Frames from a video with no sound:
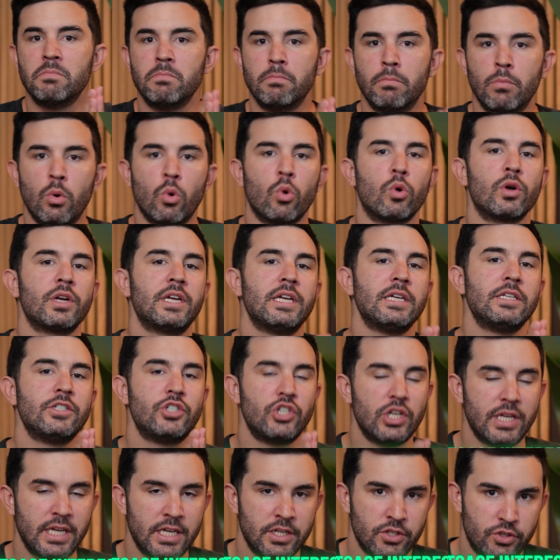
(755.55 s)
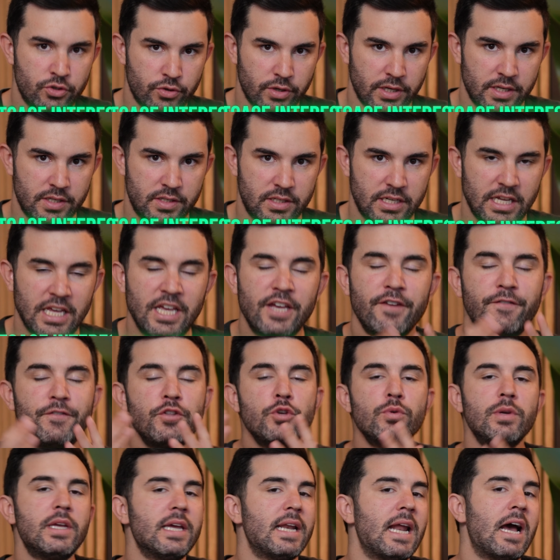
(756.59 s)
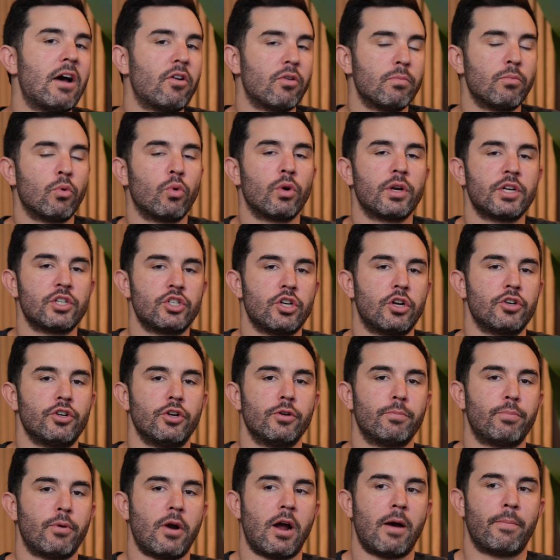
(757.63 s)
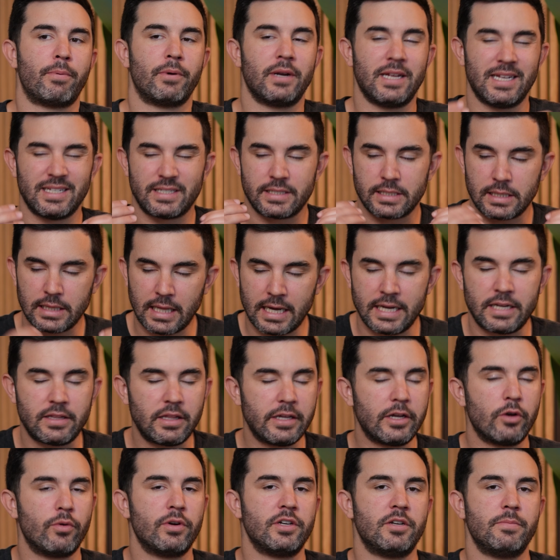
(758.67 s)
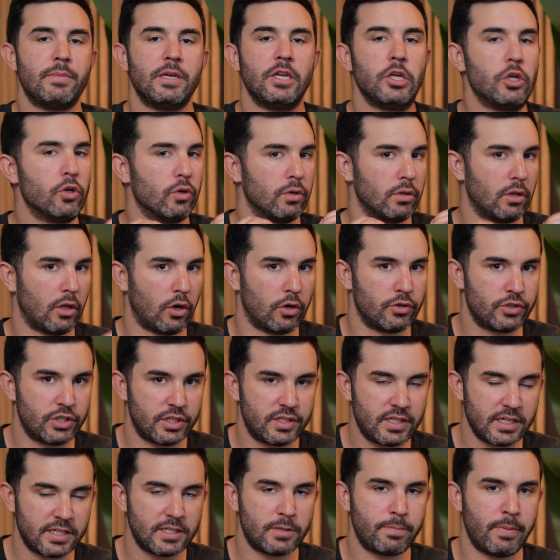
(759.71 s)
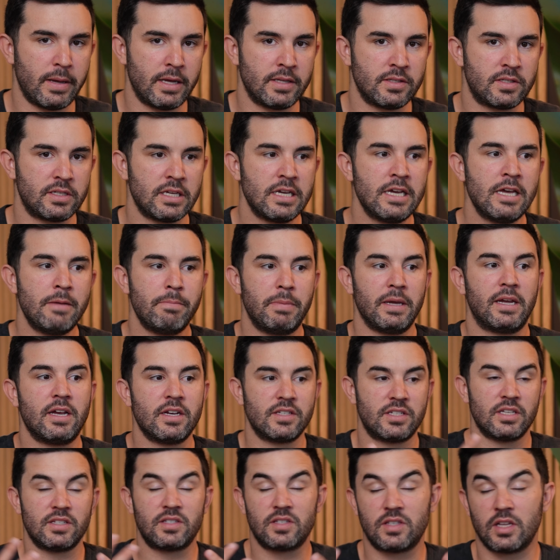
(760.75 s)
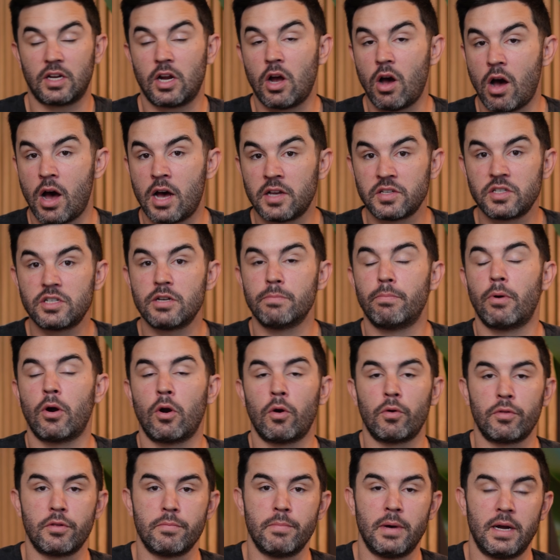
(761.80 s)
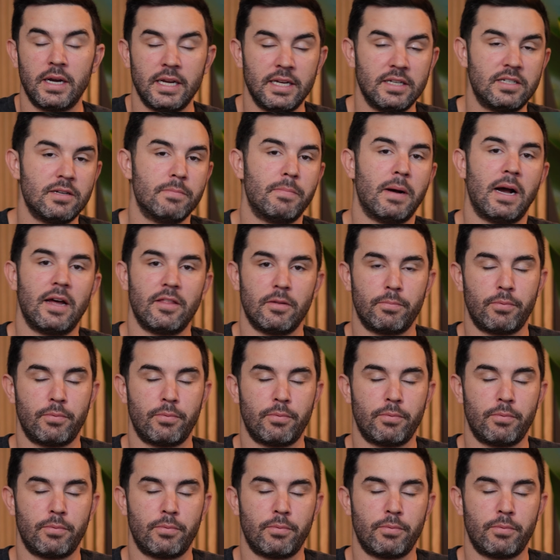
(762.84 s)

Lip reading: Mortgage interest. If you get out a mortgage on your property, it's likely going to be your largest expense because it's the cost to borrow the money to buy the